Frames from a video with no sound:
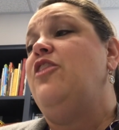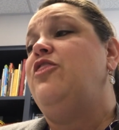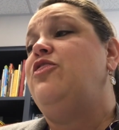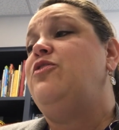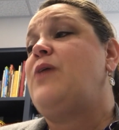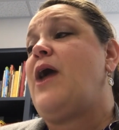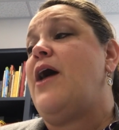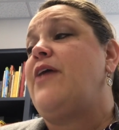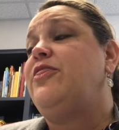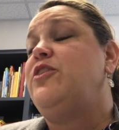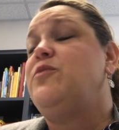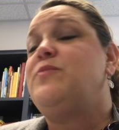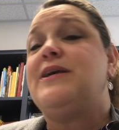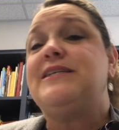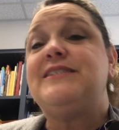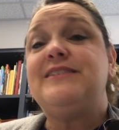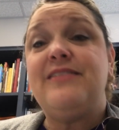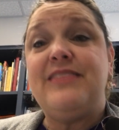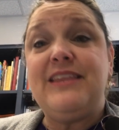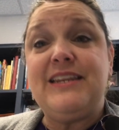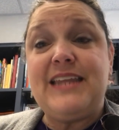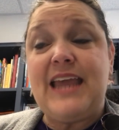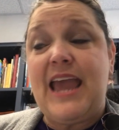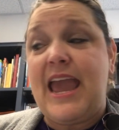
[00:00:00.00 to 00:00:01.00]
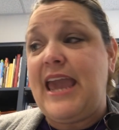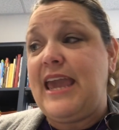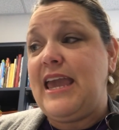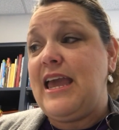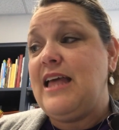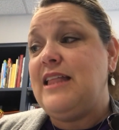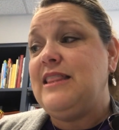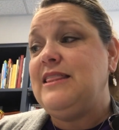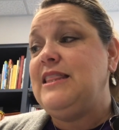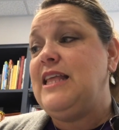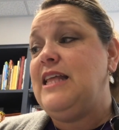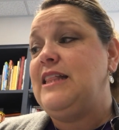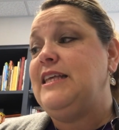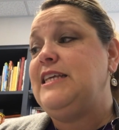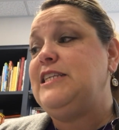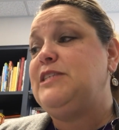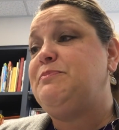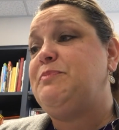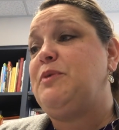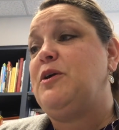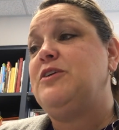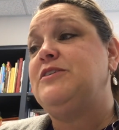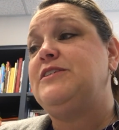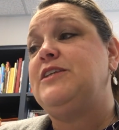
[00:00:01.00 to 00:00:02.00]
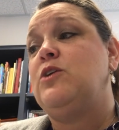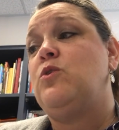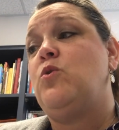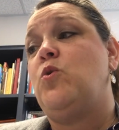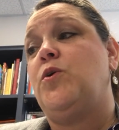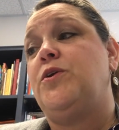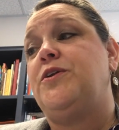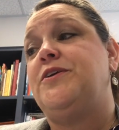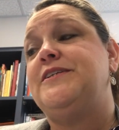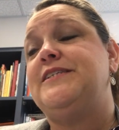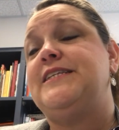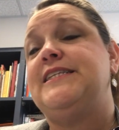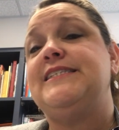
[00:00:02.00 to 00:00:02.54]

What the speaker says: Throughout the rest of the day, Lily's purse and quarters